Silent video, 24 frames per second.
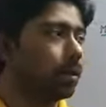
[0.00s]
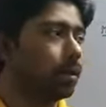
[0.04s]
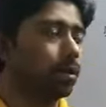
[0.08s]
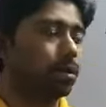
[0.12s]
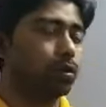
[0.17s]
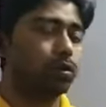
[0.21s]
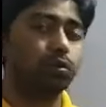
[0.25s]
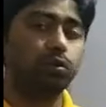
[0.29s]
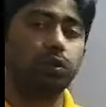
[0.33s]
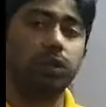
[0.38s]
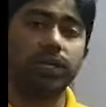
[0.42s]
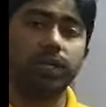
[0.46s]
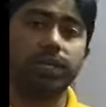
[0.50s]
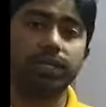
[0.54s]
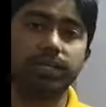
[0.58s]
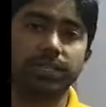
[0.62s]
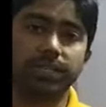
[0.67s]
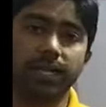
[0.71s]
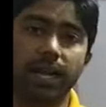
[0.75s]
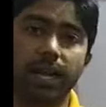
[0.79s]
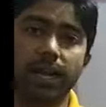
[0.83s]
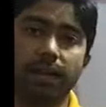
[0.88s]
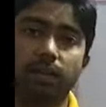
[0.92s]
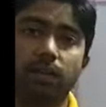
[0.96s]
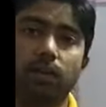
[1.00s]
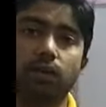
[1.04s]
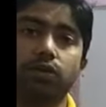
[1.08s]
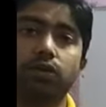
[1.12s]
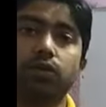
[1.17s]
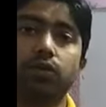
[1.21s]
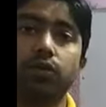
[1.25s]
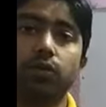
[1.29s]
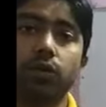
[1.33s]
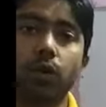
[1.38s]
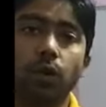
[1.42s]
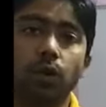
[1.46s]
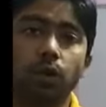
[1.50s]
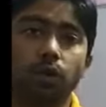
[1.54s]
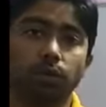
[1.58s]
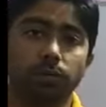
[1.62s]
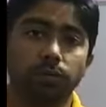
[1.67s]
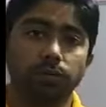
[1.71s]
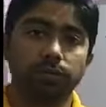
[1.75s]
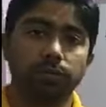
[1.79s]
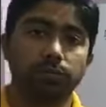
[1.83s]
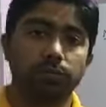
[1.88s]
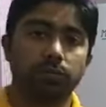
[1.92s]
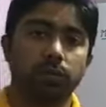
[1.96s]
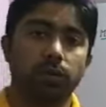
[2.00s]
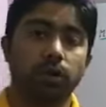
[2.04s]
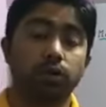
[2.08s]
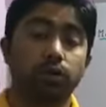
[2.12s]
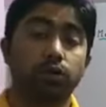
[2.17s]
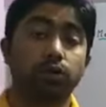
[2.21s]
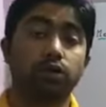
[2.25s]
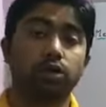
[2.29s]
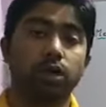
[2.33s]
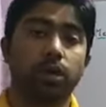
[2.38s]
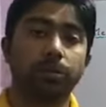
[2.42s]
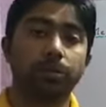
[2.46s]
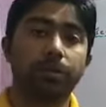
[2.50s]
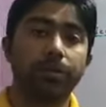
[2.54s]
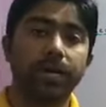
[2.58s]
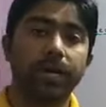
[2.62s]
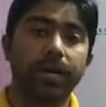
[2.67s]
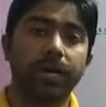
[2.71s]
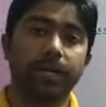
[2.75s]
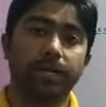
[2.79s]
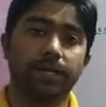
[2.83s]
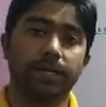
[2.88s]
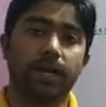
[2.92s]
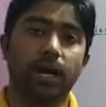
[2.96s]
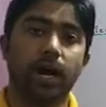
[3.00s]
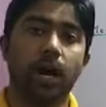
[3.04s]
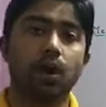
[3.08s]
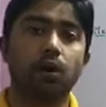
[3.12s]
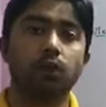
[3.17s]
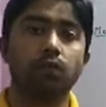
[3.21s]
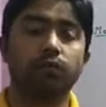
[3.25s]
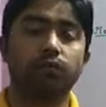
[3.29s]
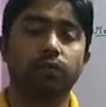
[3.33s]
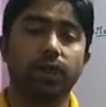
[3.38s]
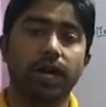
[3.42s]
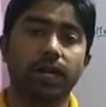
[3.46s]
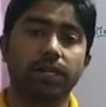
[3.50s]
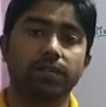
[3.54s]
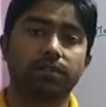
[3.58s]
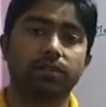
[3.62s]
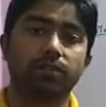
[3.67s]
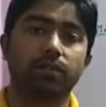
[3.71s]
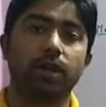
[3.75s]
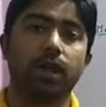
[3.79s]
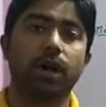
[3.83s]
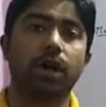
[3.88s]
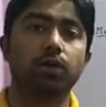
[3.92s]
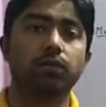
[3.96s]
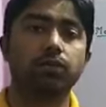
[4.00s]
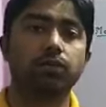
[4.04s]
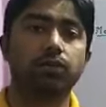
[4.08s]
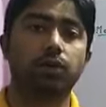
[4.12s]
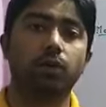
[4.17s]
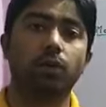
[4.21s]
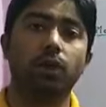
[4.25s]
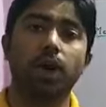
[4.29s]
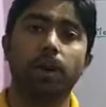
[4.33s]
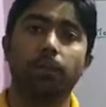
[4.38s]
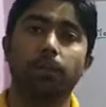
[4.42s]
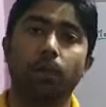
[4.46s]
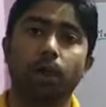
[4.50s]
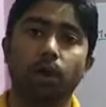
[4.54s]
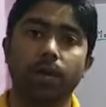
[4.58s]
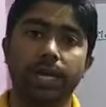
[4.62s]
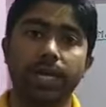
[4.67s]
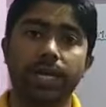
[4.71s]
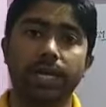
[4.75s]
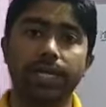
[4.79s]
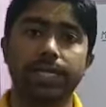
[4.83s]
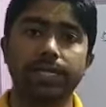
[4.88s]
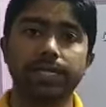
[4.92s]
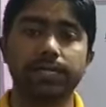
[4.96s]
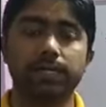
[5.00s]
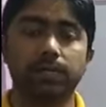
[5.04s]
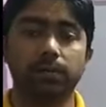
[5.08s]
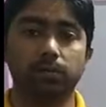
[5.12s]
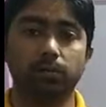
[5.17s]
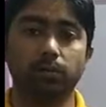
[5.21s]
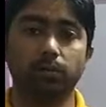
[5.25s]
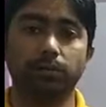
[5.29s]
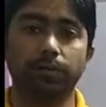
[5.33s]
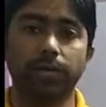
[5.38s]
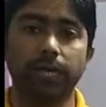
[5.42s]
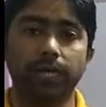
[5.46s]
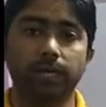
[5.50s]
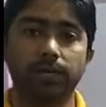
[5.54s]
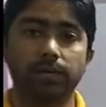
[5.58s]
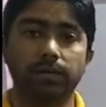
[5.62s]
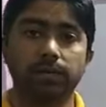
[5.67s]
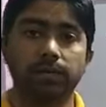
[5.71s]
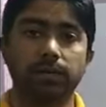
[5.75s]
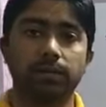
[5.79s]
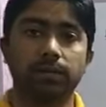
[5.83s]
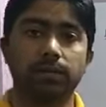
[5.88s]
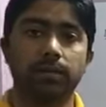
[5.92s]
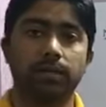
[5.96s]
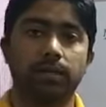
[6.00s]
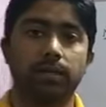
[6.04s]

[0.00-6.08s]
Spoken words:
to understand or to know or to comprehend how fast or how slow a body is moving.